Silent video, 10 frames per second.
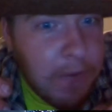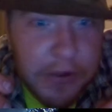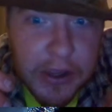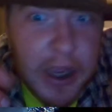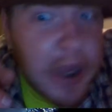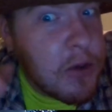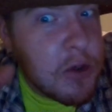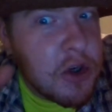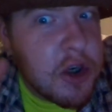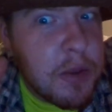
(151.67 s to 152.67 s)
The head
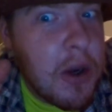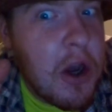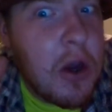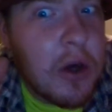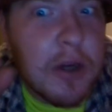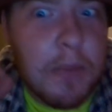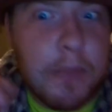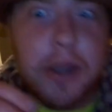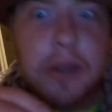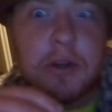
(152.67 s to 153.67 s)
was small
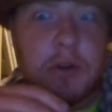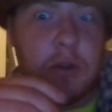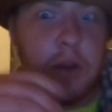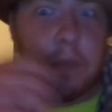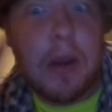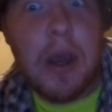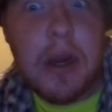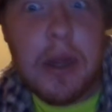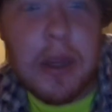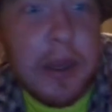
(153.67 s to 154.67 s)
compared to the
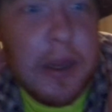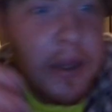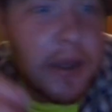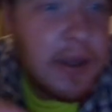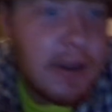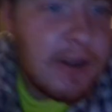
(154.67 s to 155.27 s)
body.